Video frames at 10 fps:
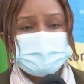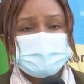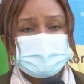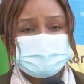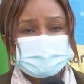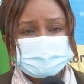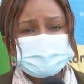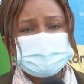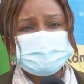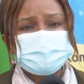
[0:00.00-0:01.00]

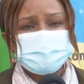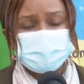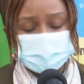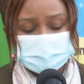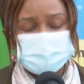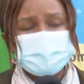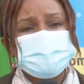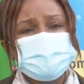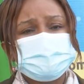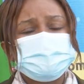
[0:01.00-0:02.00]
articulating all the measures
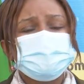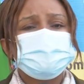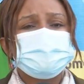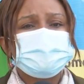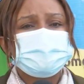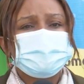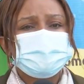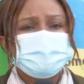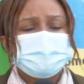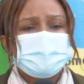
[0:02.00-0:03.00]
that need to be taken,
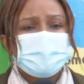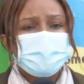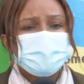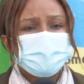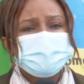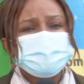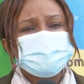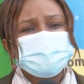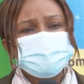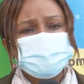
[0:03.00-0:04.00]
how you're able to
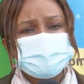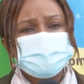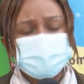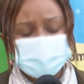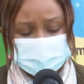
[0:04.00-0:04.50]
actually enroll